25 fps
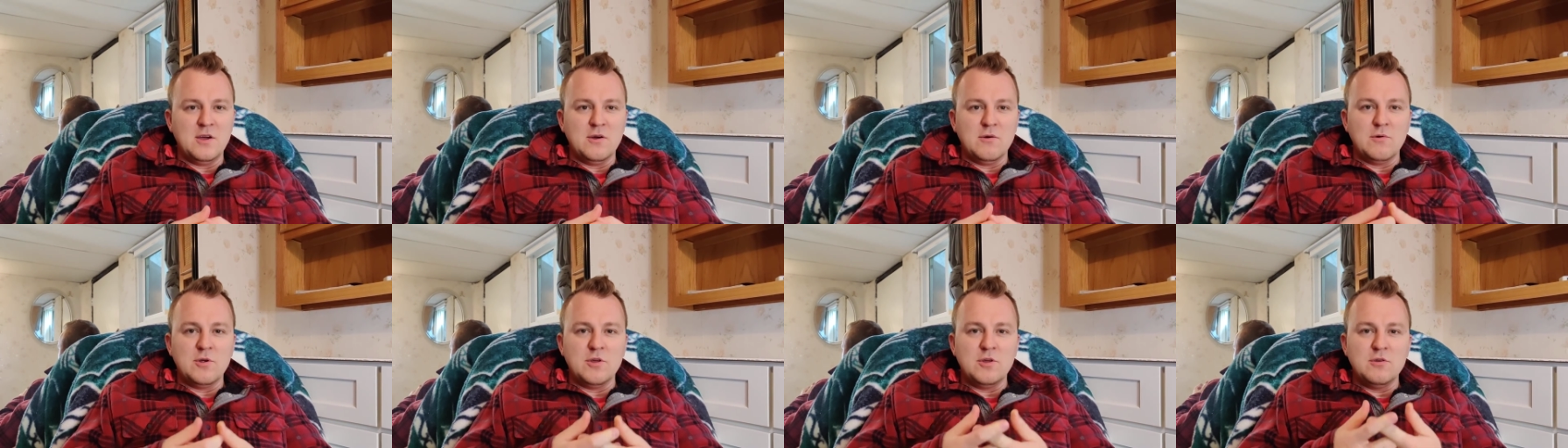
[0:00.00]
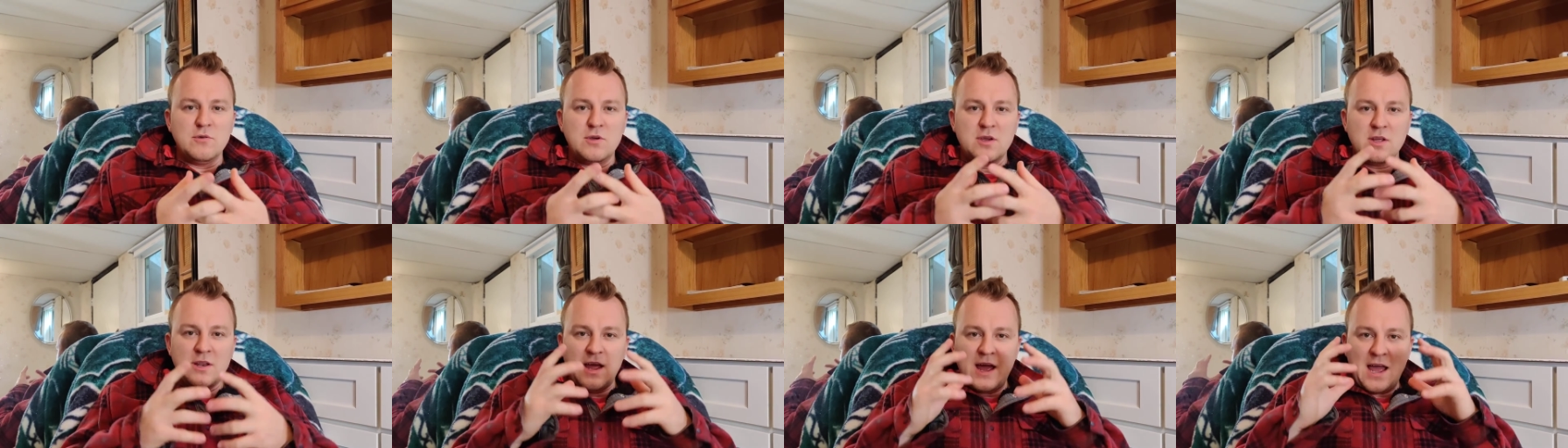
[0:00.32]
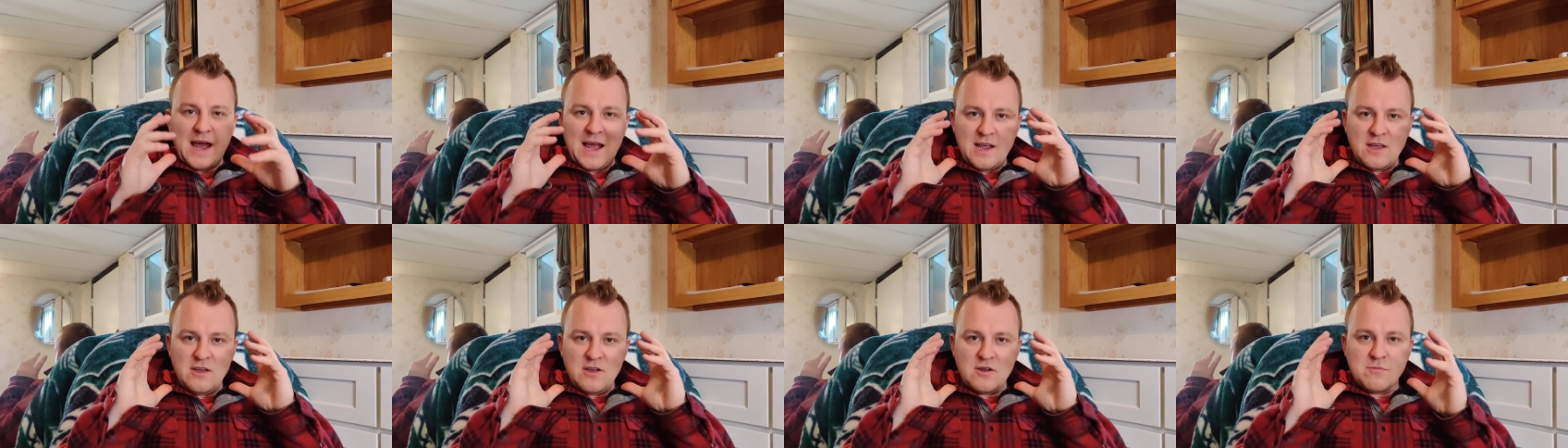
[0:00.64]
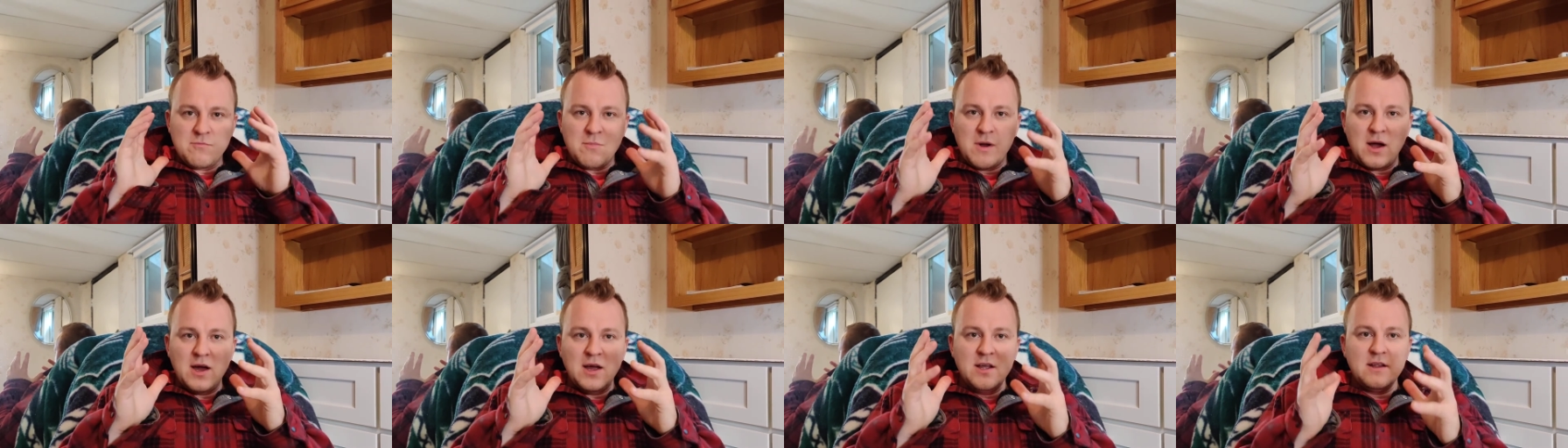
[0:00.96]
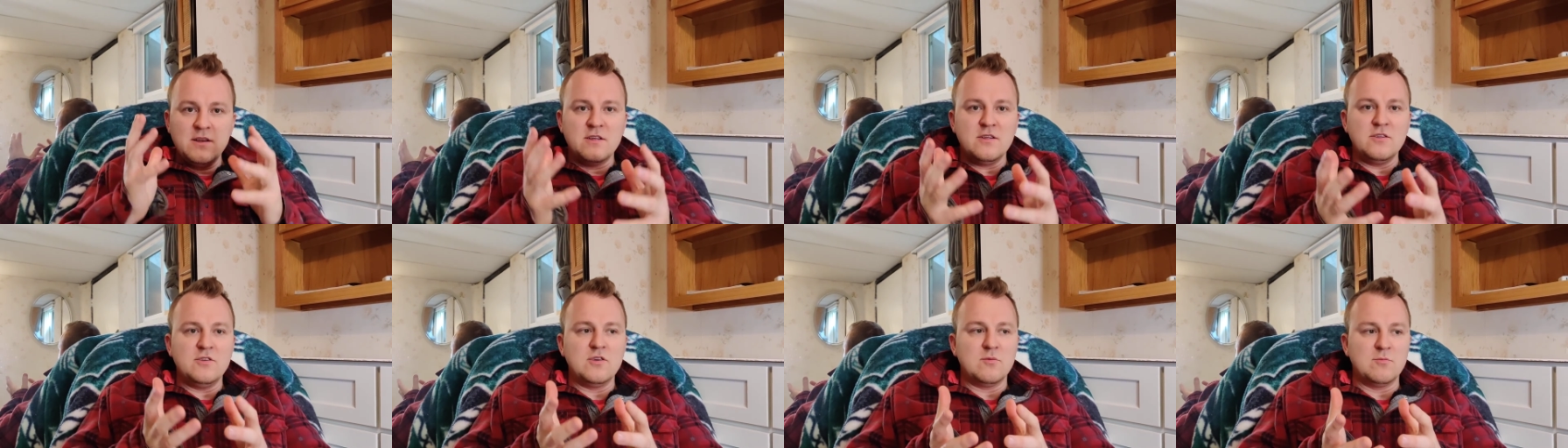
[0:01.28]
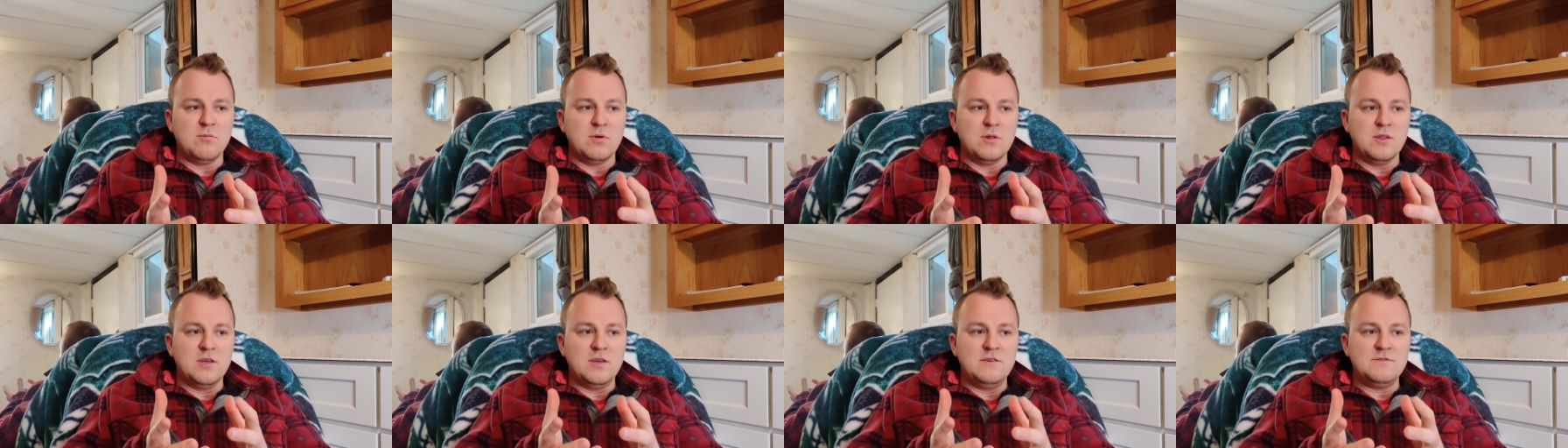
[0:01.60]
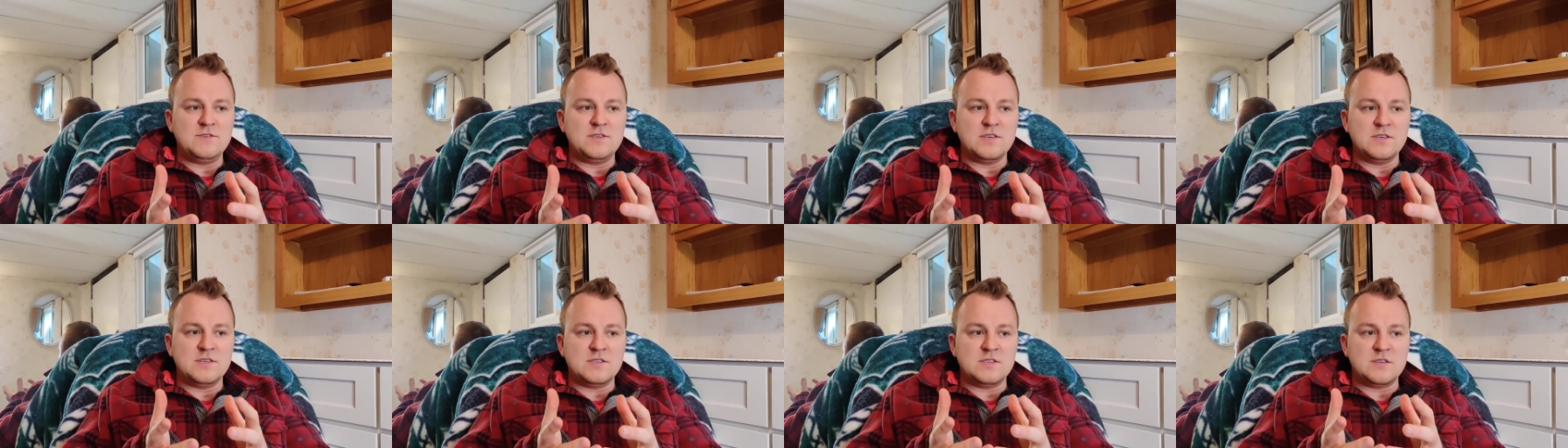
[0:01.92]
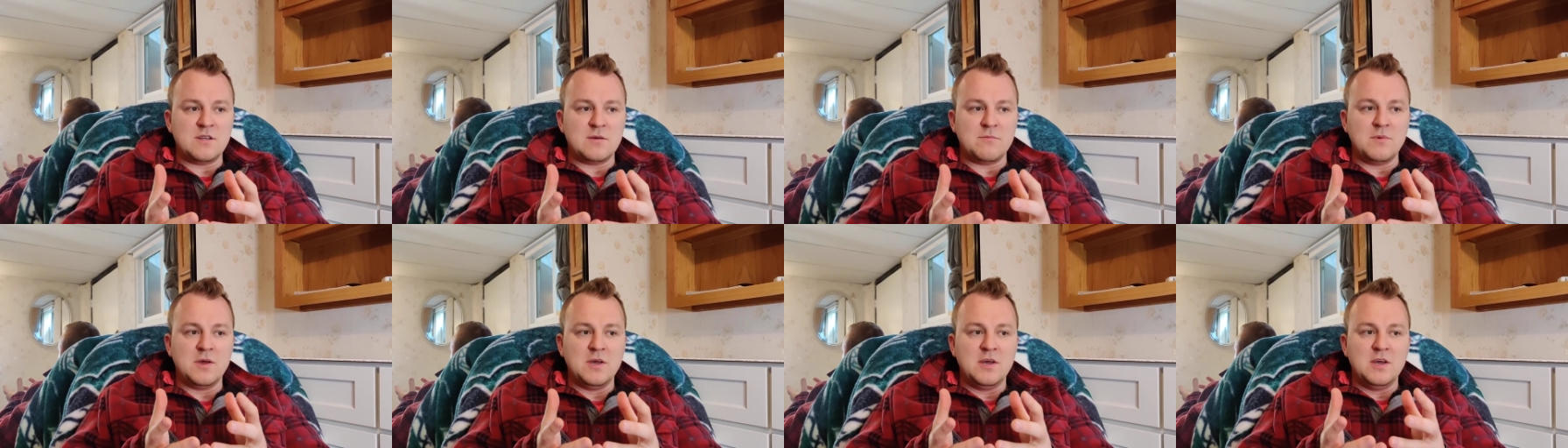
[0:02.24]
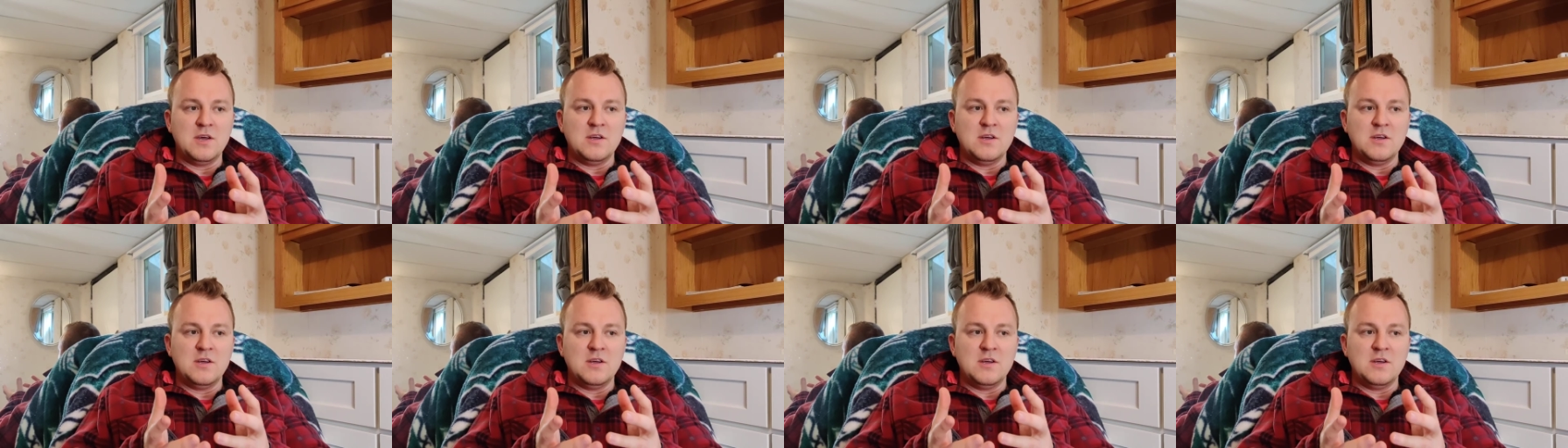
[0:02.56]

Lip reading: where you can hack your mind and your belief system